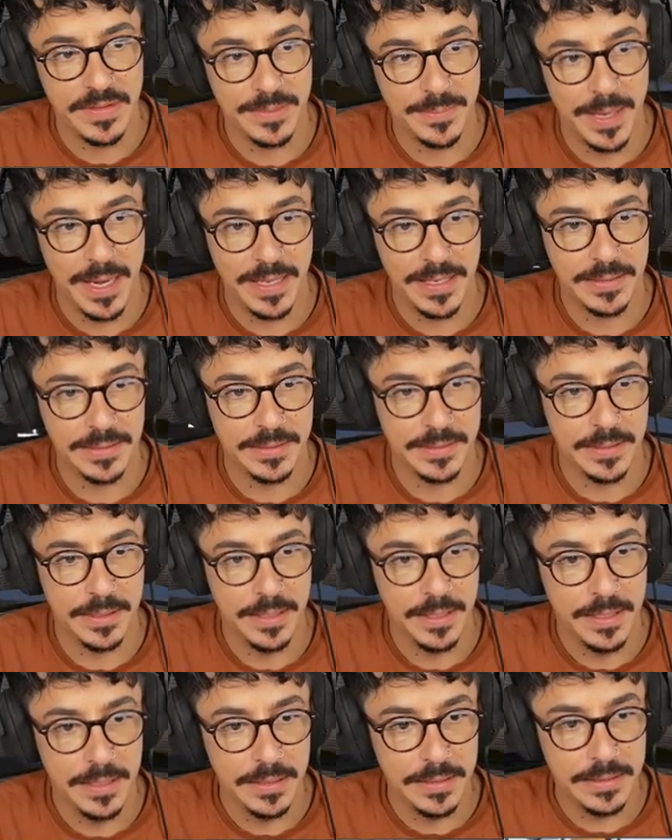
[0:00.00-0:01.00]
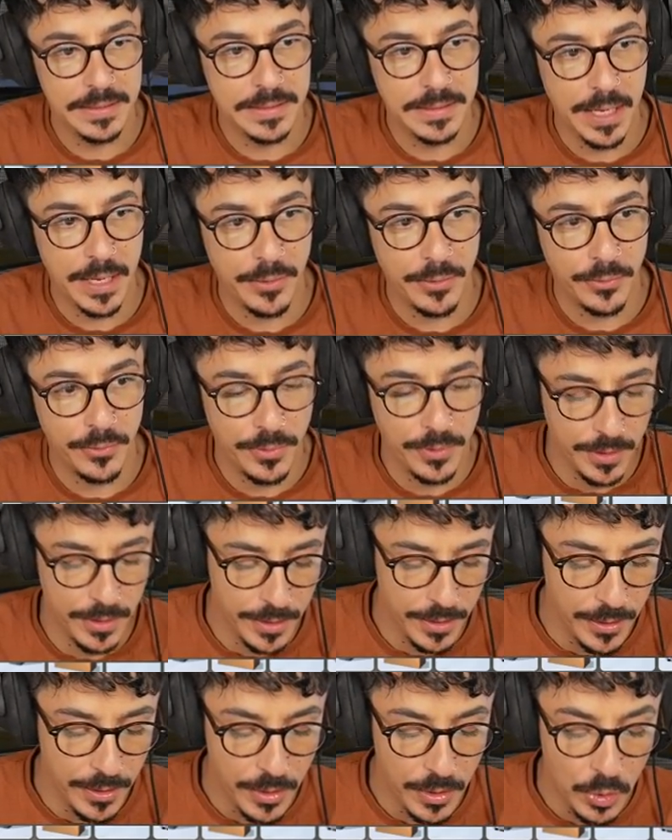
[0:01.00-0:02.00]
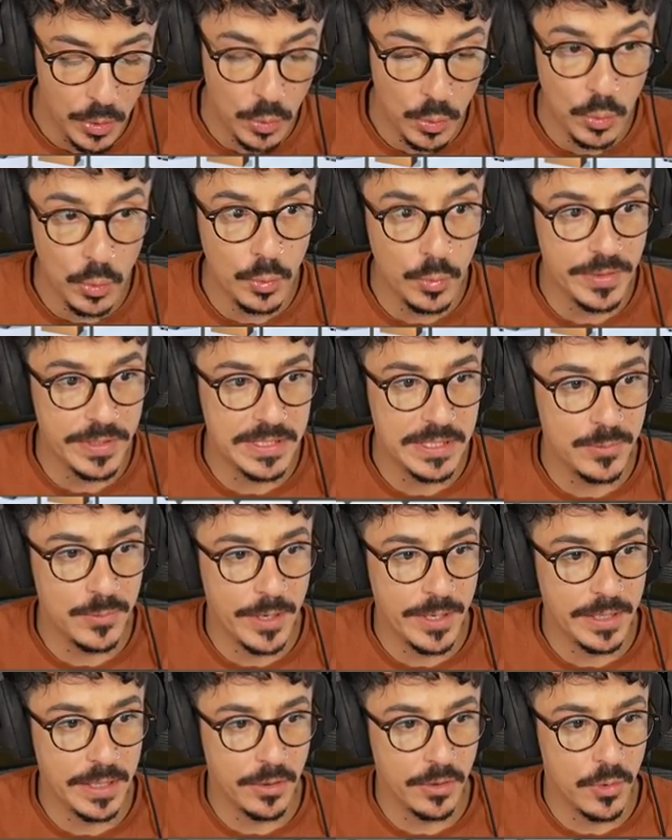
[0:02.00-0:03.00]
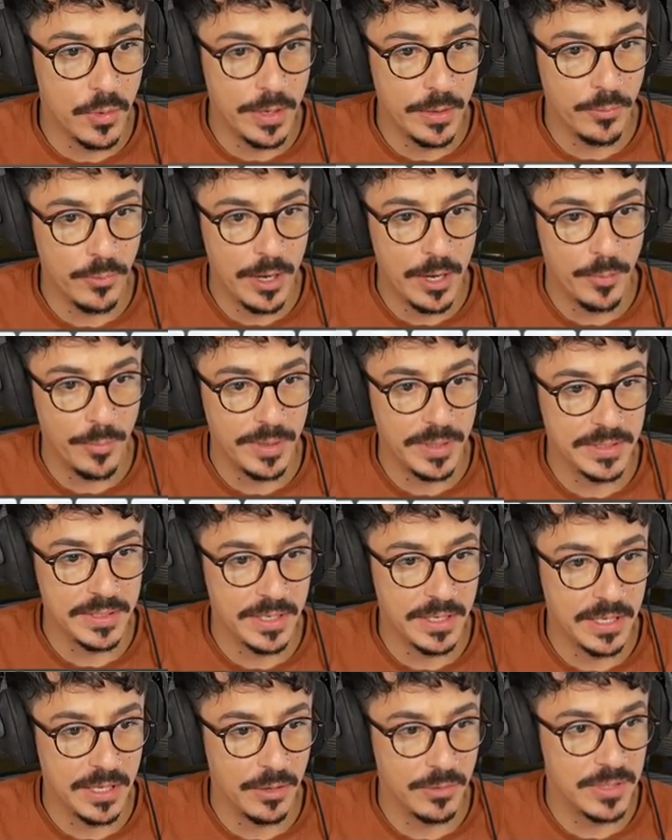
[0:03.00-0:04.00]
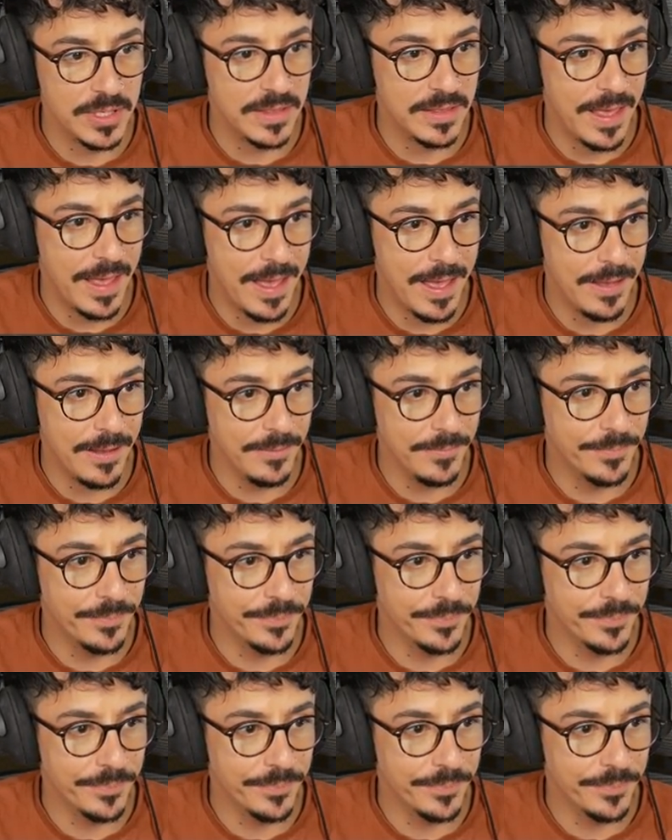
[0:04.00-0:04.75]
this place. So, oh, this is working out quite well because I can go to there.